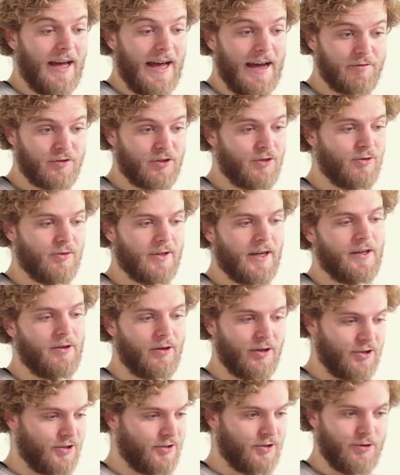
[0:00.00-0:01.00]
have to do that.
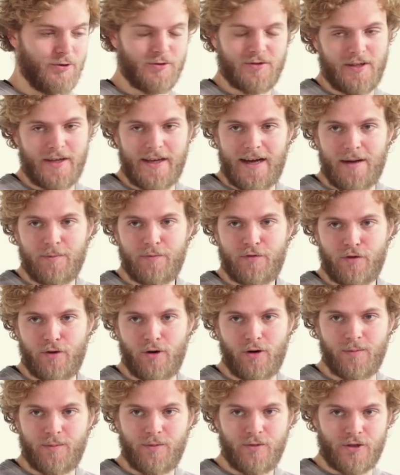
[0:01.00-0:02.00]
You can just use the app
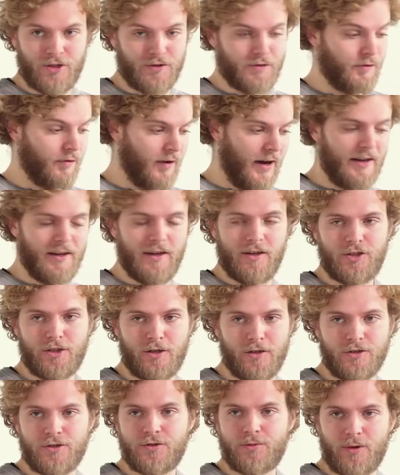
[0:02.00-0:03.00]
for just finding
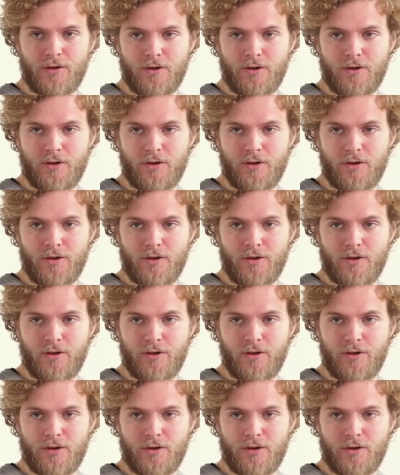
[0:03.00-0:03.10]
chargers,